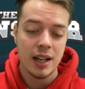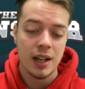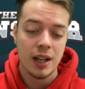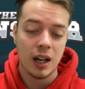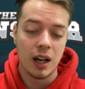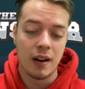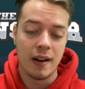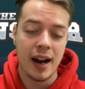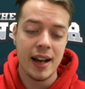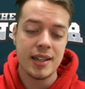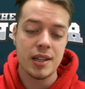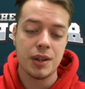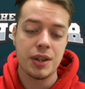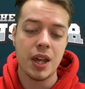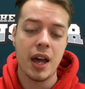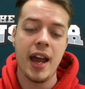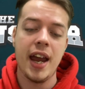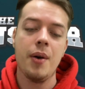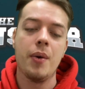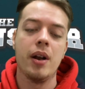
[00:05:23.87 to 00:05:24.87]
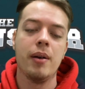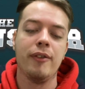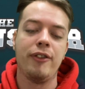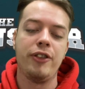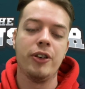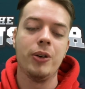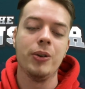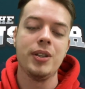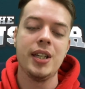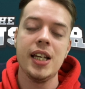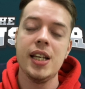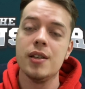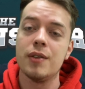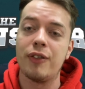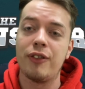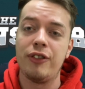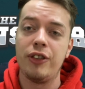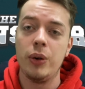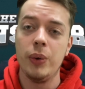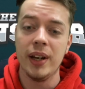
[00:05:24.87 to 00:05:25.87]
All right, so 31 and 14 is
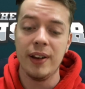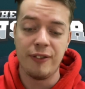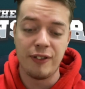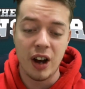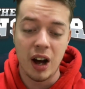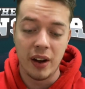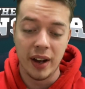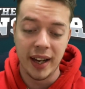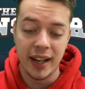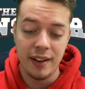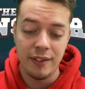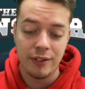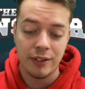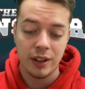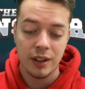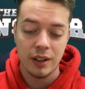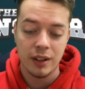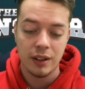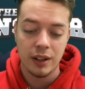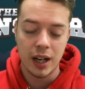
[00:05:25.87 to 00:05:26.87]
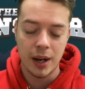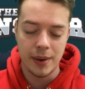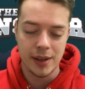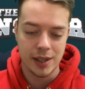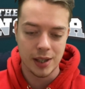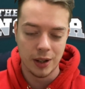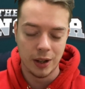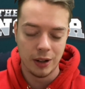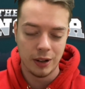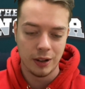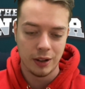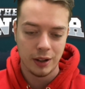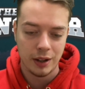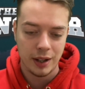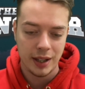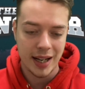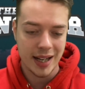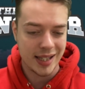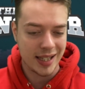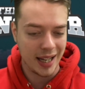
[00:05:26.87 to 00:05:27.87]
45. No, it's not.
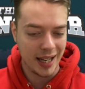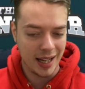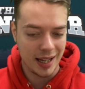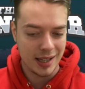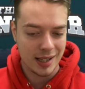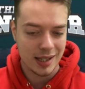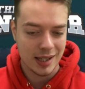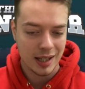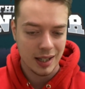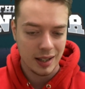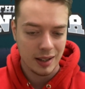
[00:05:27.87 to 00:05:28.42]
Yes, it is.